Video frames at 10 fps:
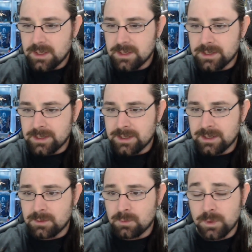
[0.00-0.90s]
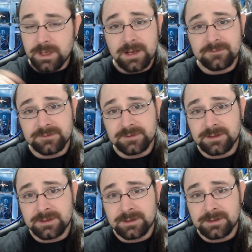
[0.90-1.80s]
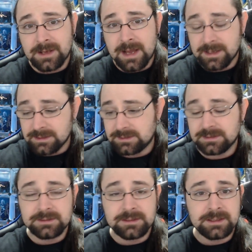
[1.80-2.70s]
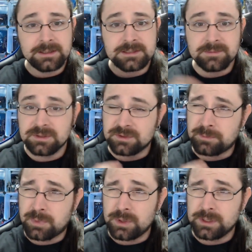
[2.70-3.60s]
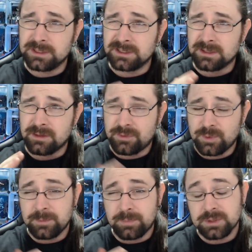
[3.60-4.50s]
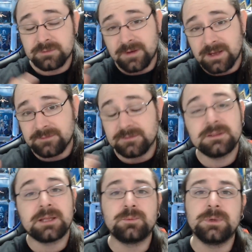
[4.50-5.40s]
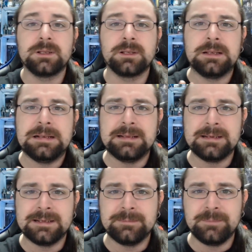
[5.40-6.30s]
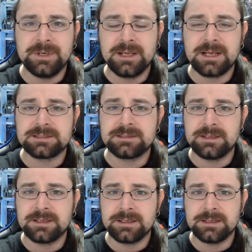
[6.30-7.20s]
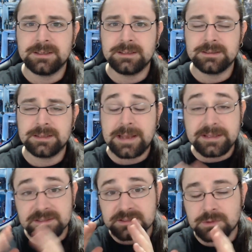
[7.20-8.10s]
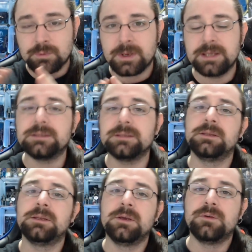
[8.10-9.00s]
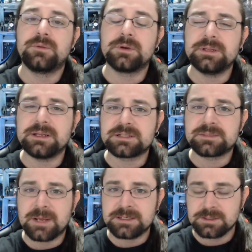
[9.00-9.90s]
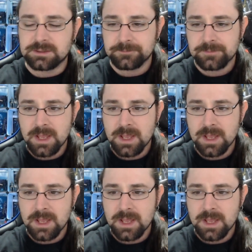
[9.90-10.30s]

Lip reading: We have ahead the 7.3.5 that will bring us the latest raid for the expansion,